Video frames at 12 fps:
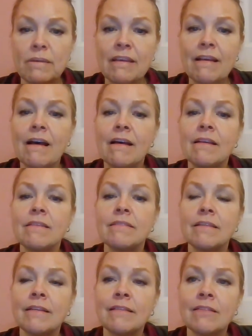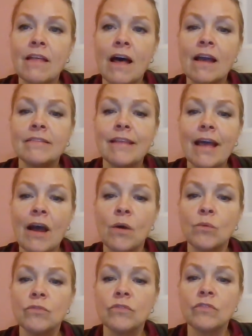because it lies
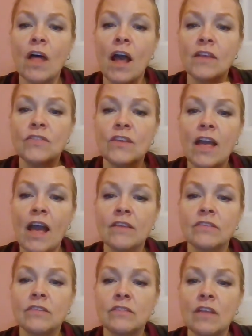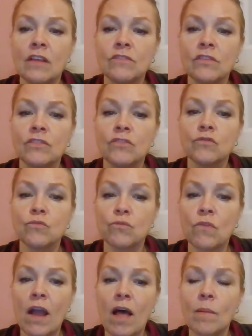outside the existentialist
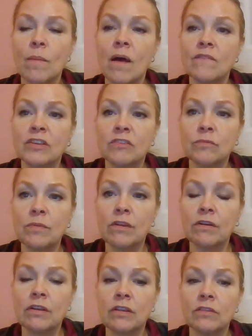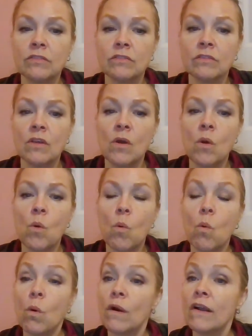realm of experience
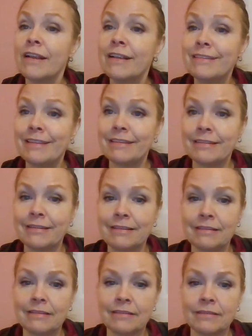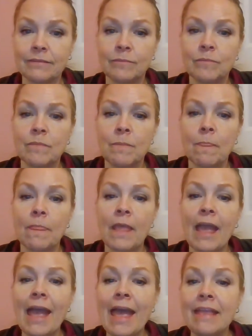or existence.
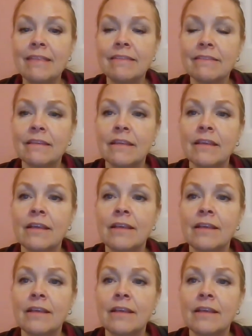Hence,